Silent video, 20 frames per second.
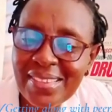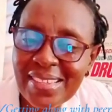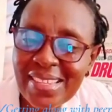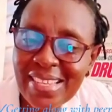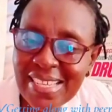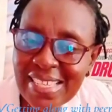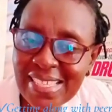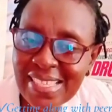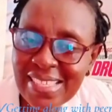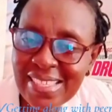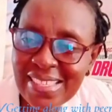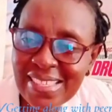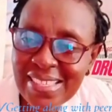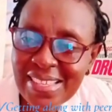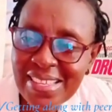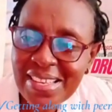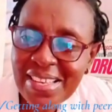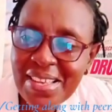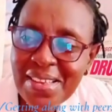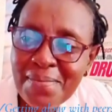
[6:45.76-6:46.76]
Yes,
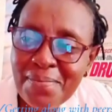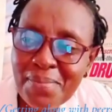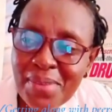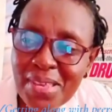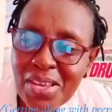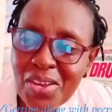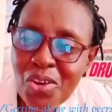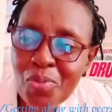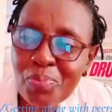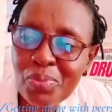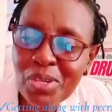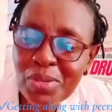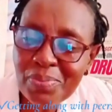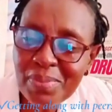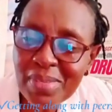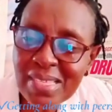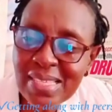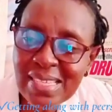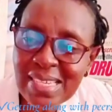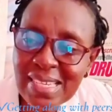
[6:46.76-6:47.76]
being
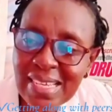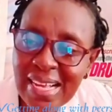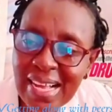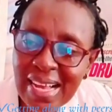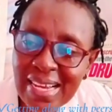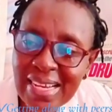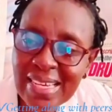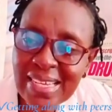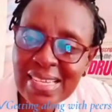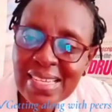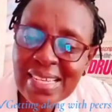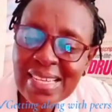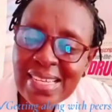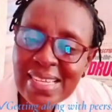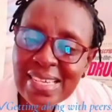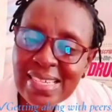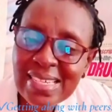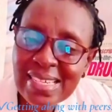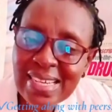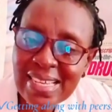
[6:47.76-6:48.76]
optimistic and
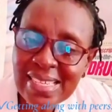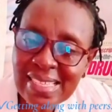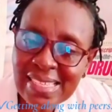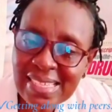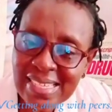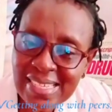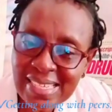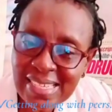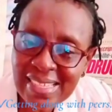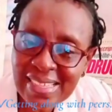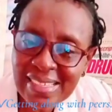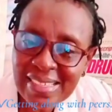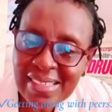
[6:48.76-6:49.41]
trusting.